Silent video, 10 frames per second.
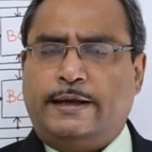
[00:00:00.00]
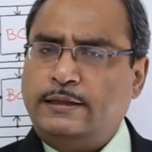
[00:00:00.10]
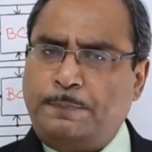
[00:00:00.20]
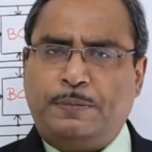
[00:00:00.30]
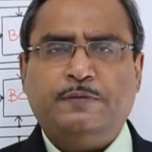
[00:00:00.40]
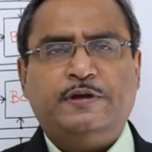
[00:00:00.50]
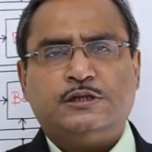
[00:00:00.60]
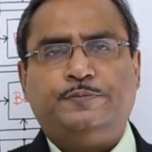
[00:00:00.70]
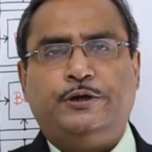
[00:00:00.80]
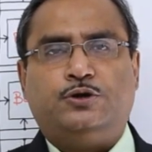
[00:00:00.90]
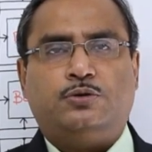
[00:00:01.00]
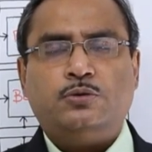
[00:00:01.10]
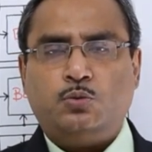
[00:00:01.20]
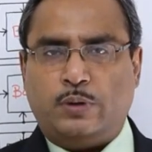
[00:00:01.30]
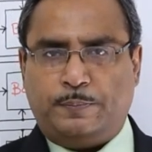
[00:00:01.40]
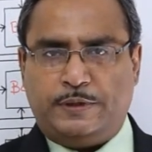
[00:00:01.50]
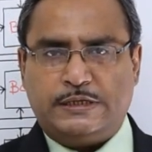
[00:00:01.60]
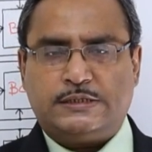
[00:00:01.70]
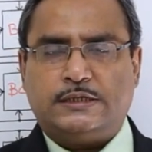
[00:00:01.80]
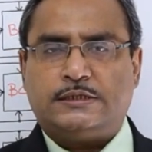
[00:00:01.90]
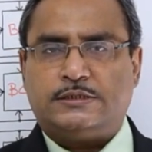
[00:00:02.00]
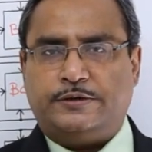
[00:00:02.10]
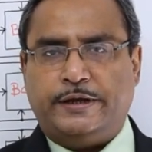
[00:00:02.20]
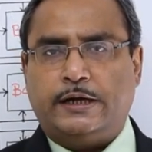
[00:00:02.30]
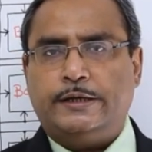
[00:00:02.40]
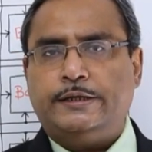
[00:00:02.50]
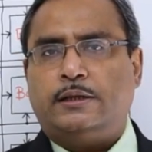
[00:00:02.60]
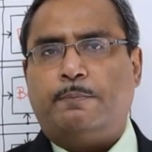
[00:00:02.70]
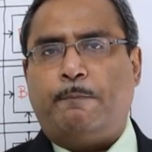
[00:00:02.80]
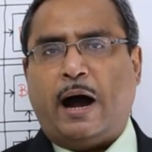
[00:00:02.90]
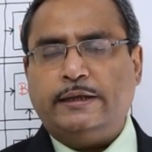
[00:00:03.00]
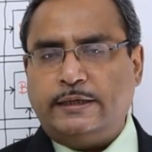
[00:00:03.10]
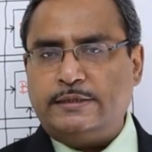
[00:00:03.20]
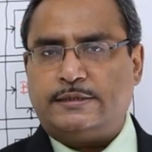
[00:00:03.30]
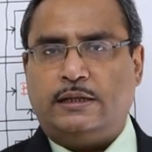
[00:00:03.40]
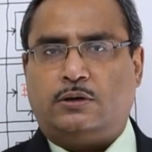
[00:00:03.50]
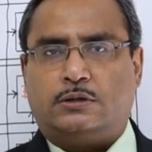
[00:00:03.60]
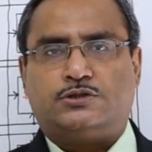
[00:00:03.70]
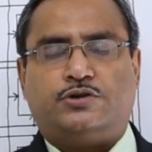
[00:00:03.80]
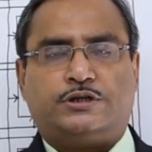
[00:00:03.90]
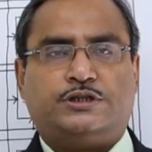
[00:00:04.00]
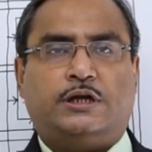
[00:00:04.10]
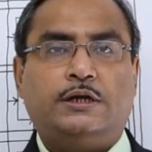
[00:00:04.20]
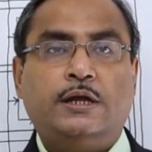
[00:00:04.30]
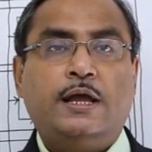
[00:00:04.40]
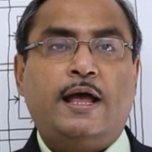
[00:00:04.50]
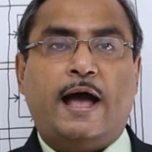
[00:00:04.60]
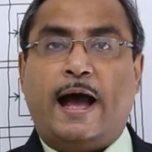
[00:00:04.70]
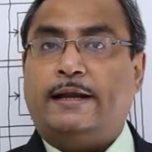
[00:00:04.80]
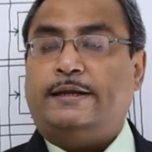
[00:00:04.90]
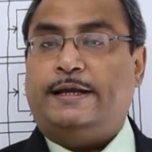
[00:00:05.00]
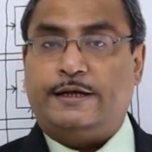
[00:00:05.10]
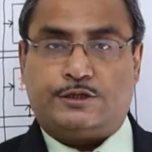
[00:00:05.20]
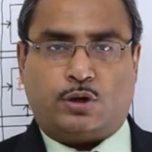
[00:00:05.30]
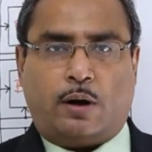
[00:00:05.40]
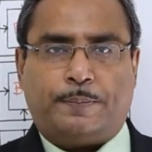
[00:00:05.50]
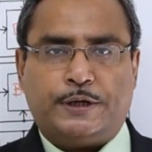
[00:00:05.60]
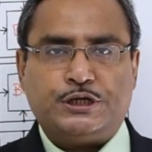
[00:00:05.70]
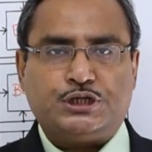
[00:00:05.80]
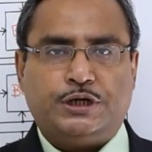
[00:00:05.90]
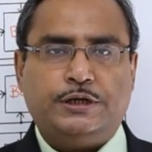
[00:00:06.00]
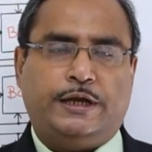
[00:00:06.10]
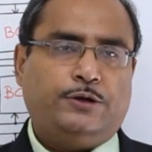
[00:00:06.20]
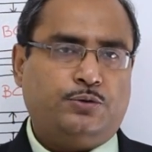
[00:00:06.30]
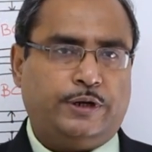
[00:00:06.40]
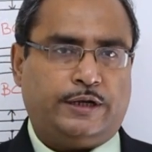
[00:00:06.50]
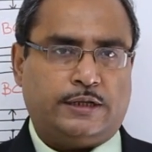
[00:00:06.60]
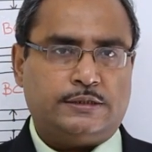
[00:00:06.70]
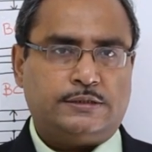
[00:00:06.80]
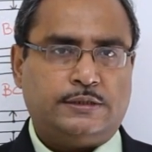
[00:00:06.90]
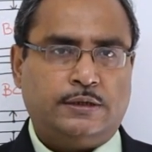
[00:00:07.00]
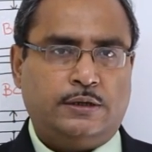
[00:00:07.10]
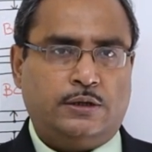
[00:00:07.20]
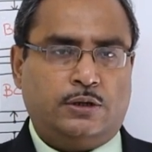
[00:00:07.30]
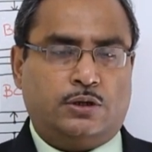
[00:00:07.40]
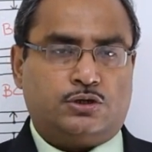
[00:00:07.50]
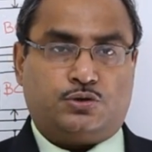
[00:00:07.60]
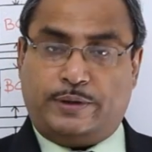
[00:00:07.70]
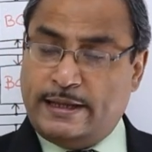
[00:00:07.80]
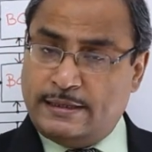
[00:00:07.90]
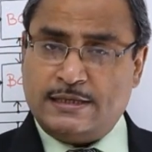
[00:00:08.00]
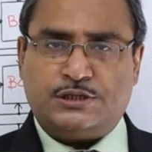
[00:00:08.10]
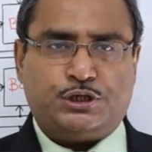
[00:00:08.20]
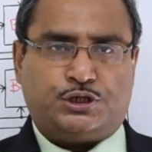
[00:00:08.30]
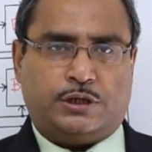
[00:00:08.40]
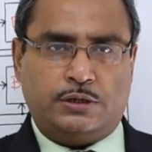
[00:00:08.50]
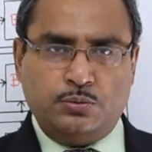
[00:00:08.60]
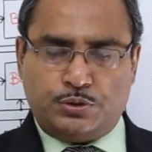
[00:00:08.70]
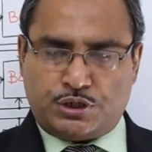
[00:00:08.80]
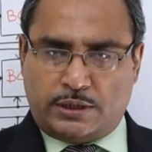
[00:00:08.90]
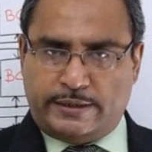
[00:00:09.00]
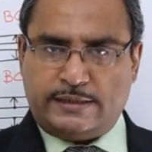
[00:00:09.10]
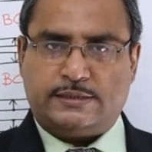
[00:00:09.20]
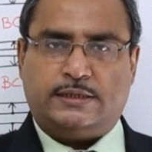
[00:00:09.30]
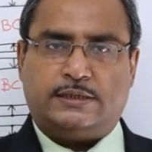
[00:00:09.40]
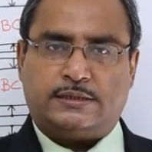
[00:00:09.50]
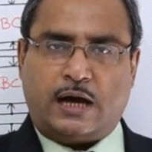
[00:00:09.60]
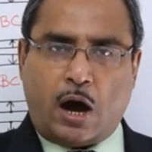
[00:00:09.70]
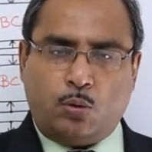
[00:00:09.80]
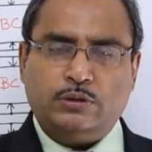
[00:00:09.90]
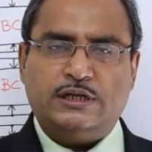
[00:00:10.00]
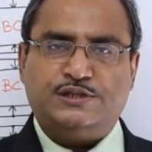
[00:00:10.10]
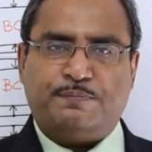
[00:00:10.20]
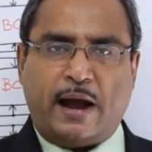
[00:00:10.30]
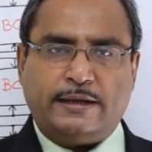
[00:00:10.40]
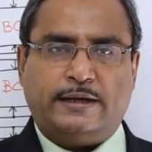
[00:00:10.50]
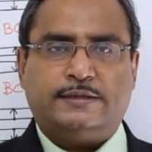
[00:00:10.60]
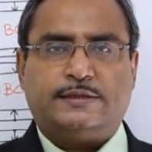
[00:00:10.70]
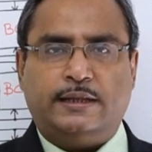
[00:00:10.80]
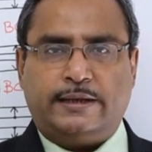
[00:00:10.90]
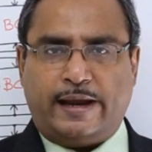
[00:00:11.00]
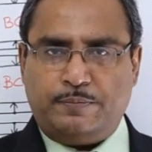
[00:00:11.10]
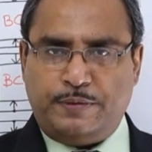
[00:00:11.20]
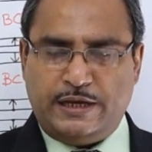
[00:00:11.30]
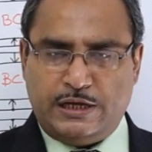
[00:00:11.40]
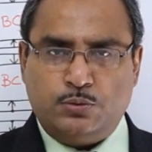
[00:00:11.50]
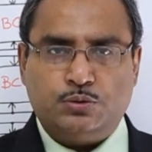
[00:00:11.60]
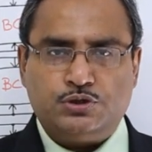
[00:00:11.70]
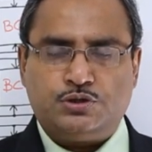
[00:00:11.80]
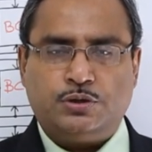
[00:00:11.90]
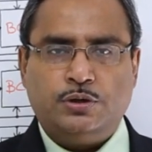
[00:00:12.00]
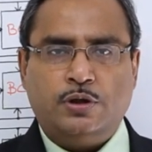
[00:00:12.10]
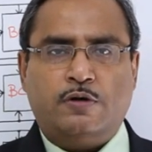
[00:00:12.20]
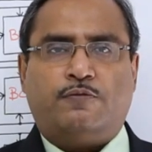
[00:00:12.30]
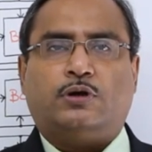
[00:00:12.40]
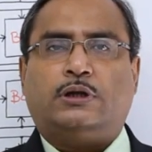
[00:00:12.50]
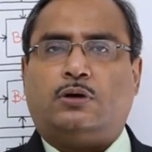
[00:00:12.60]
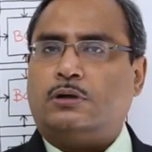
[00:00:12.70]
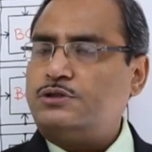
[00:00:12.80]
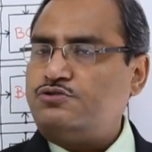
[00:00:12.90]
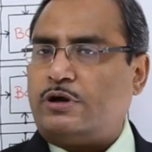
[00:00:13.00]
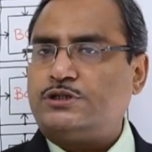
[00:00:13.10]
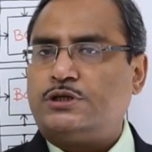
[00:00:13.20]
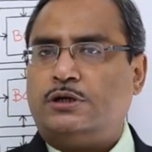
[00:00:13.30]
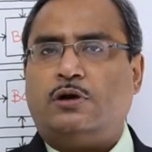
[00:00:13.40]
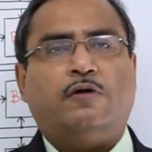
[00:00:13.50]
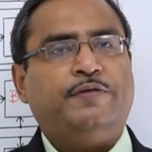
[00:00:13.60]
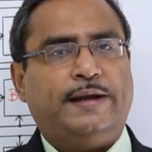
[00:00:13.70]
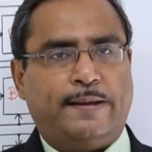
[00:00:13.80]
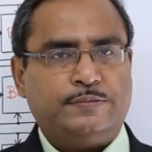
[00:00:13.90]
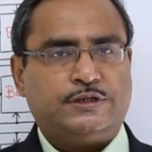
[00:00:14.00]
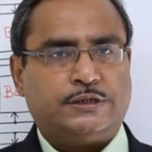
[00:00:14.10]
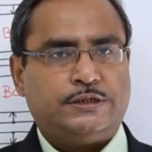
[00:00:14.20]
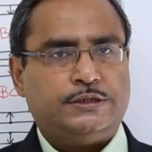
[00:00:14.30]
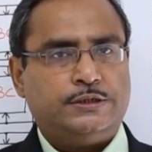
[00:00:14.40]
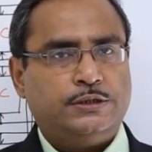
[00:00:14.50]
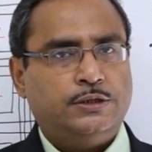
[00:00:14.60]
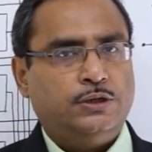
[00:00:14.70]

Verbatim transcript: In the previous video, we have discussed regarding the binary cell construction and its operation into details. So in this session, we shall discuss how this binary cell can be used for the construction of a RAM circuit.